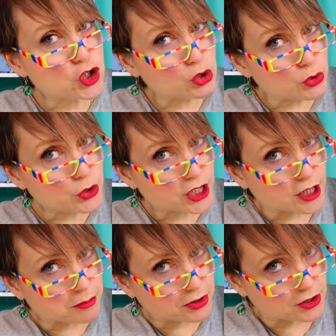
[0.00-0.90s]

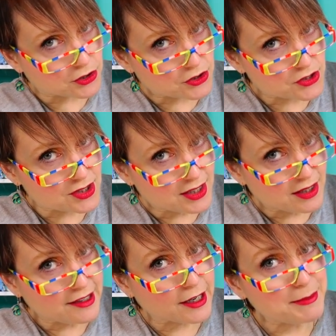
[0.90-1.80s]
doodables.
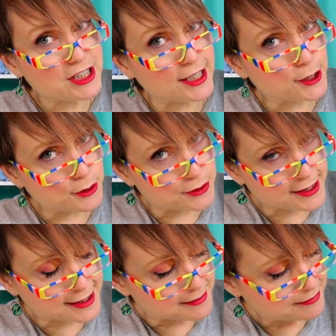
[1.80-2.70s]
They're gonna be
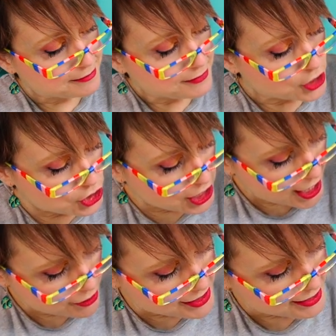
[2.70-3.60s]
dudes. There's
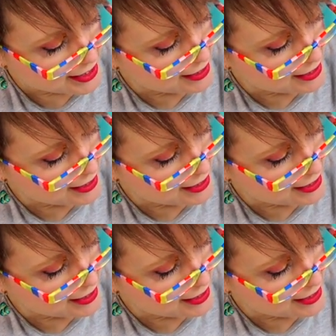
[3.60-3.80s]
dudes in